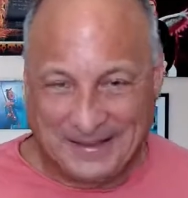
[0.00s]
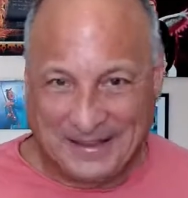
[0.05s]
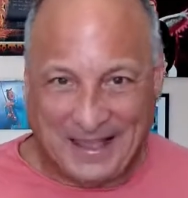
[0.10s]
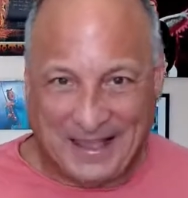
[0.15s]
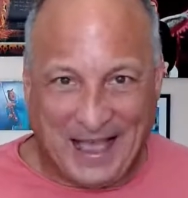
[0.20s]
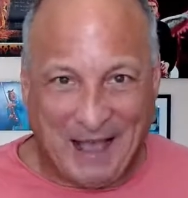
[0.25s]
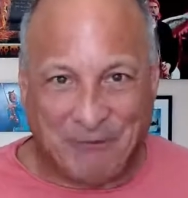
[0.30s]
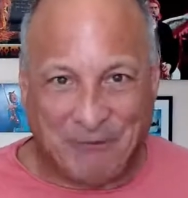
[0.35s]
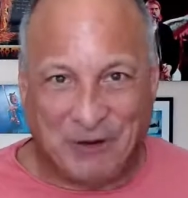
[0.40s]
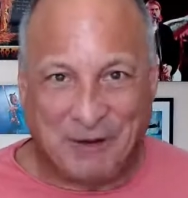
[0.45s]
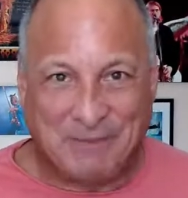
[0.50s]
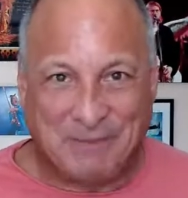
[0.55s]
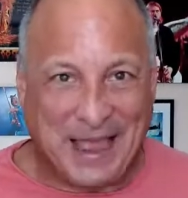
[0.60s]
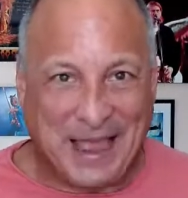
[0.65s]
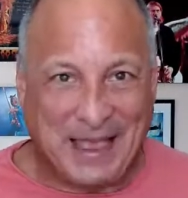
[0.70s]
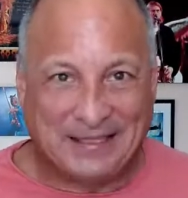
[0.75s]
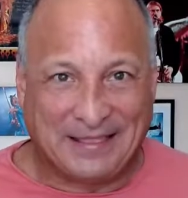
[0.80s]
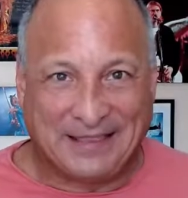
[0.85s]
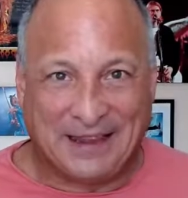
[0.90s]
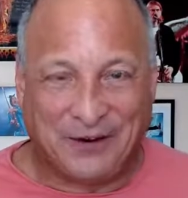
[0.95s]
I want to be
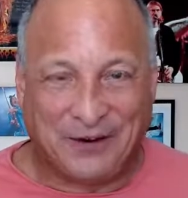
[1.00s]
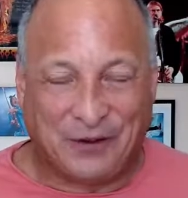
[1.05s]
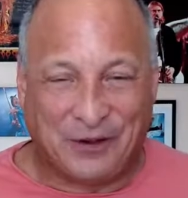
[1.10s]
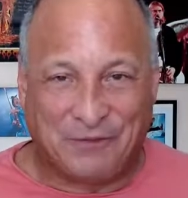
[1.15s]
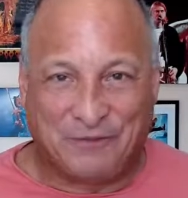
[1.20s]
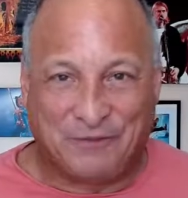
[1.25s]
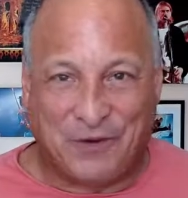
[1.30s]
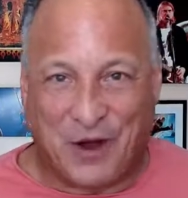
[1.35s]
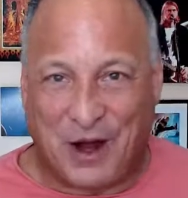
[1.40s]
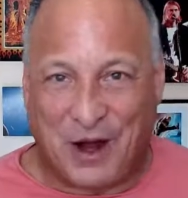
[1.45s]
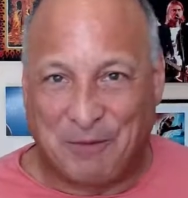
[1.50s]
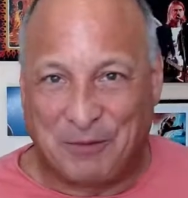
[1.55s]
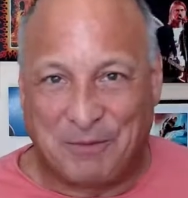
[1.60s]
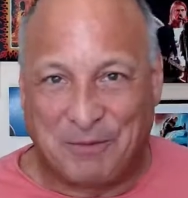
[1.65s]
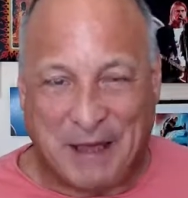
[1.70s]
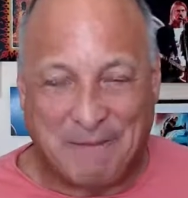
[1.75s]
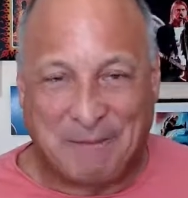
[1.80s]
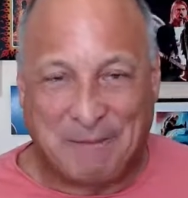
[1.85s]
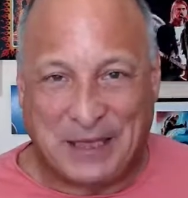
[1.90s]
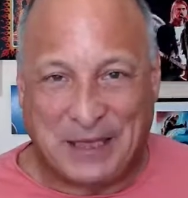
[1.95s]
out there on the farm with
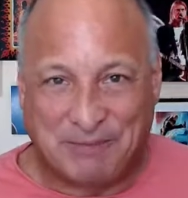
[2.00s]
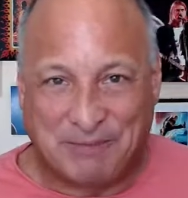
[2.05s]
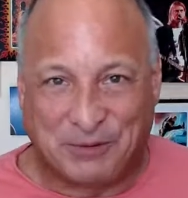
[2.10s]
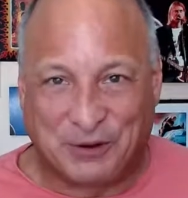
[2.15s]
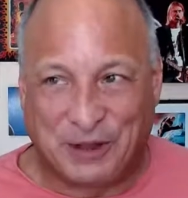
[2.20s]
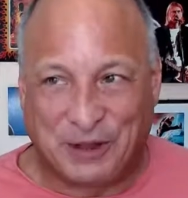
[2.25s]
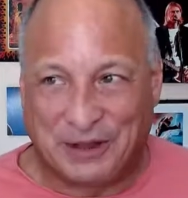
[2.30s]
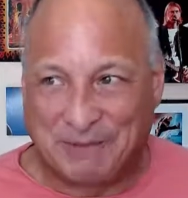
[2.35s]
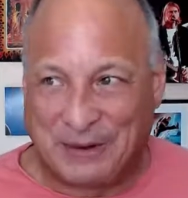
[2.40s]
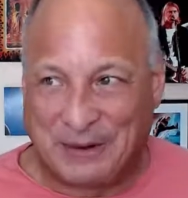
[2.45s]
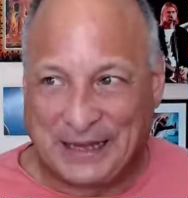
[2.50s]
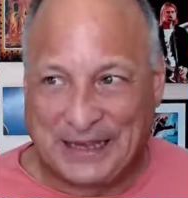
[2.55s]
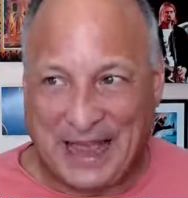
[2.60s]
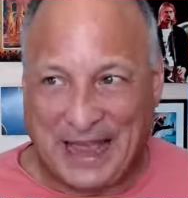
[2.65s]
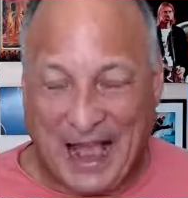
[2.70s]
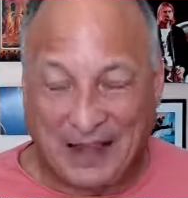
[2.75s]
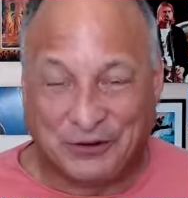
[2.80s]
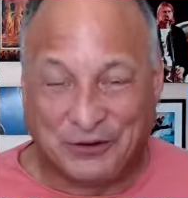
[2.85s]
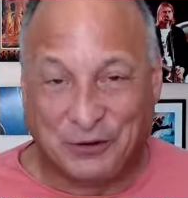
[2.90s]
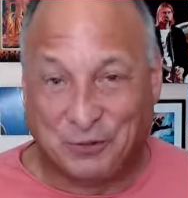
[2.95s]
my people. I mean,
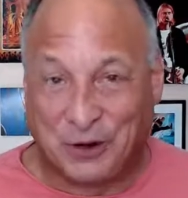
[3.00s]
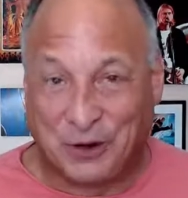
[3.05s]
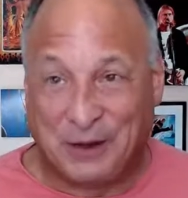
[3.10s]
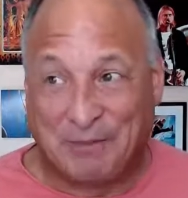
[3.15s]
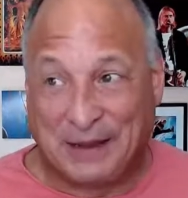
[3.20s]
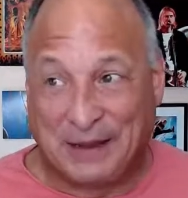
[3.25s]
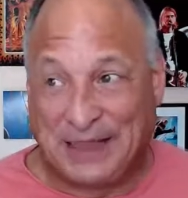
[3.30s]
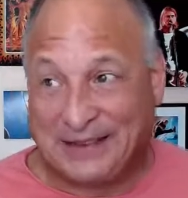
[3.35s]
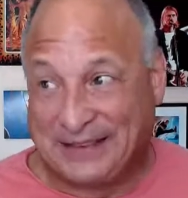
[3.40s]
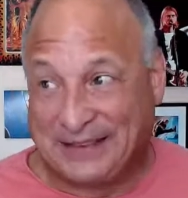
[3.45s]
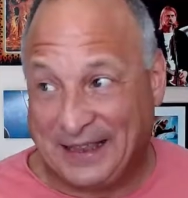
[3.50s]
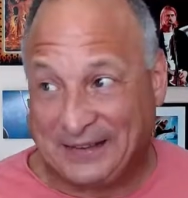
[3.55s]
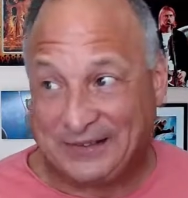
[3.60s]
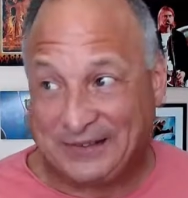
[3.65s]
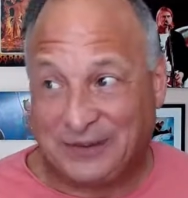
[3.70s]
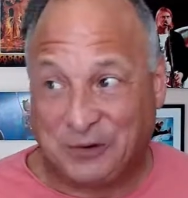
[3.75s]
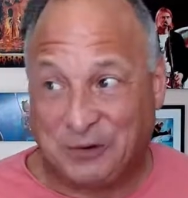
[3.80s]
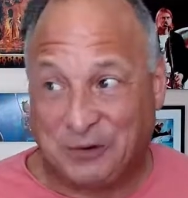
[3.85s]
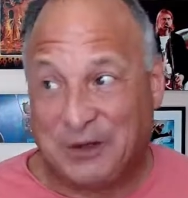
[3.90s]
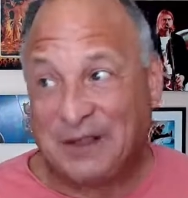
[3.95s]
I do want to be at Dick's
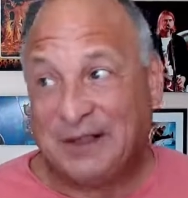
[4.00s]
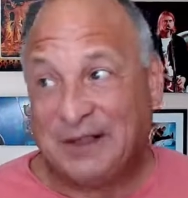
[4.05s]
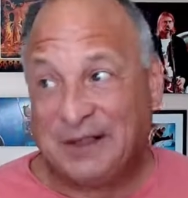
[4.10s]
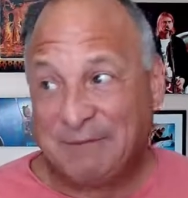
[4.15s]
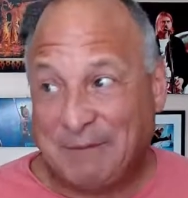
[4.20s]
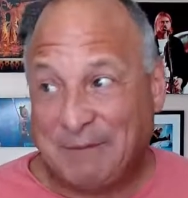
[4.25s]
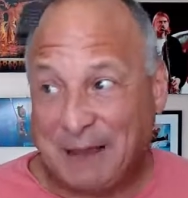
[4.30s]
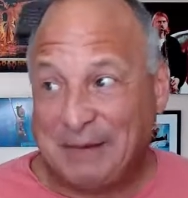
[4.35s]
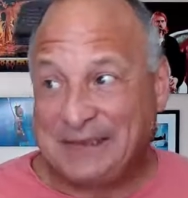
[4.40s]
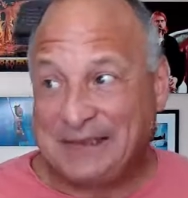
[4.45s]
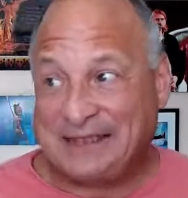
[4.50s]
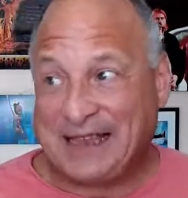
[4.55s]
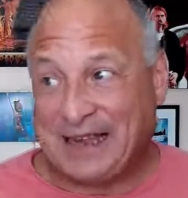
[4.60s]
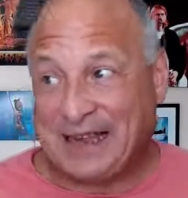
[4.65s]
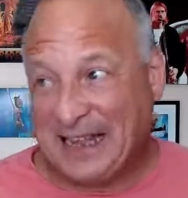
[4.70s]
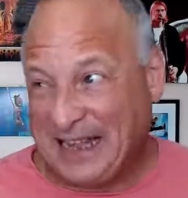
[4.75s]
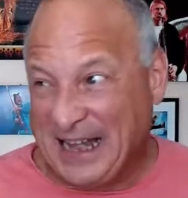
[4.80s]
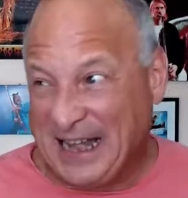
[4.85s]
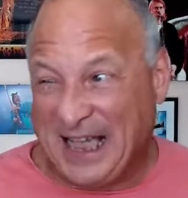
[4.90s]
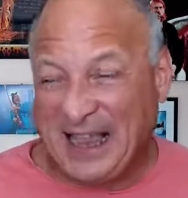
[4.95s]
too. Maybe
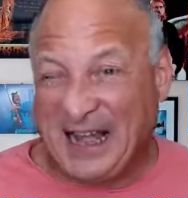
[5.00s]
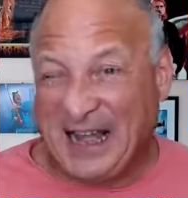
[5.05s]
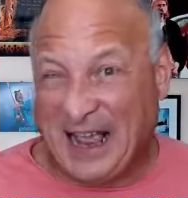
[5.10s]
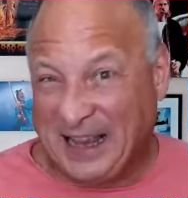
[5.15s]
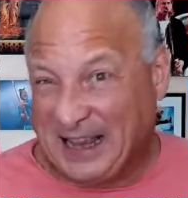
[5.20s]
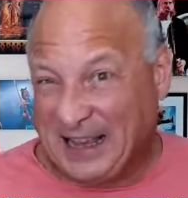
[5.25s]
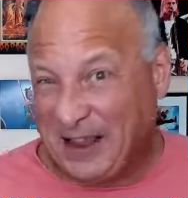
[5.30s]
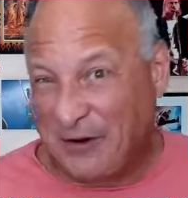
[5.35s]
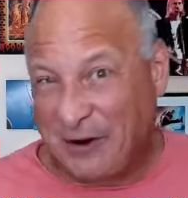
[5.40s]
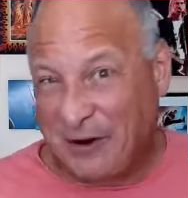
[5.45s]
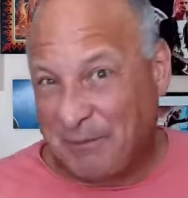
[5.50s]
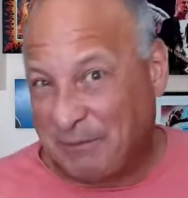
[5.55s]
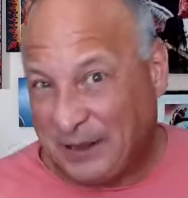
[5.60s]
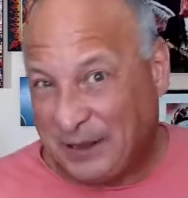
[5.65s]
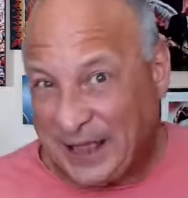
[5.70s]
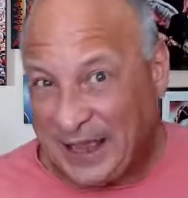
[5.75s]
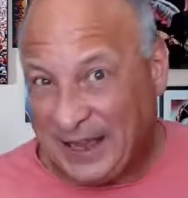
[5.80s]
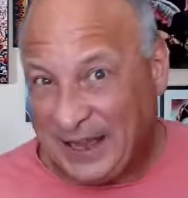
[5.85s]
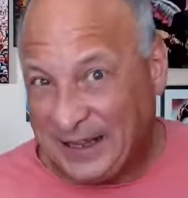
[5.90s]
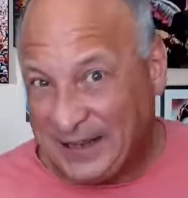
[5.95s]
Sunday night I get on a
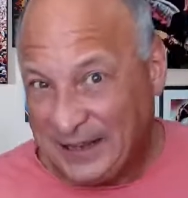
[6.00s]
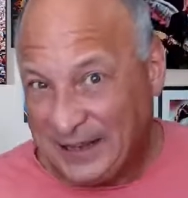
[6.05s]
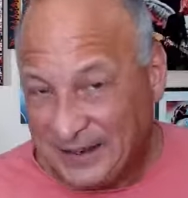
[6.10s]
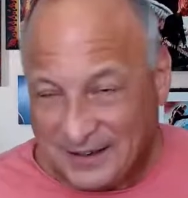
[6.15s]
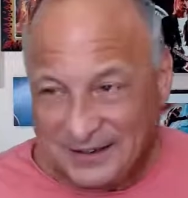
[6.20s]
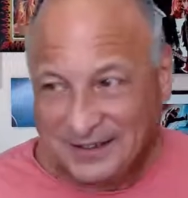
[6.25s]
plane.